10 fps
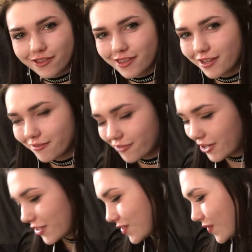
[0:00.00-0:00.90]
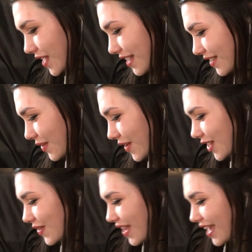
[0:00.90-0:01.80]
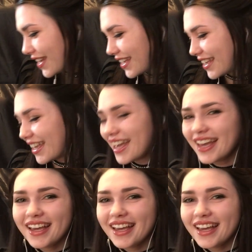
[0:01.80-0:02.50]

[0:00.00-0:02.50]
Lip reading: everything for next week. I don't want to do that.